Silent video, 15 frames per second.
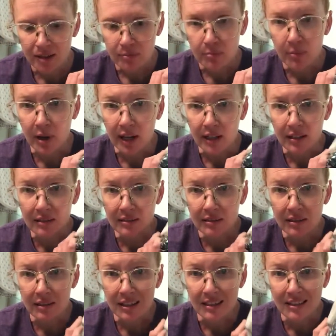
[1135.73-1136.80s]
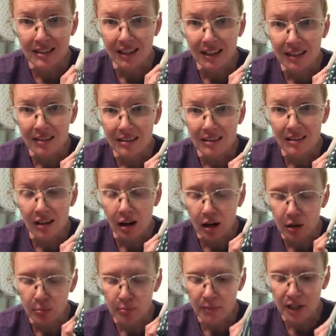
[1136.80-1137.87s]
but these things are
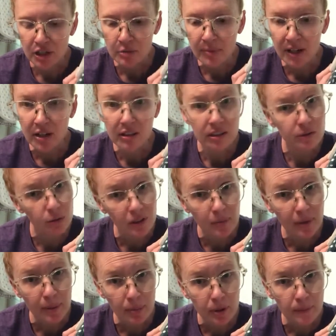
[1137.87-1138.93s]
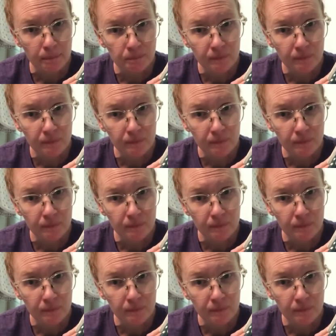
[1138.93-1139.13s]
much better than toilet paper.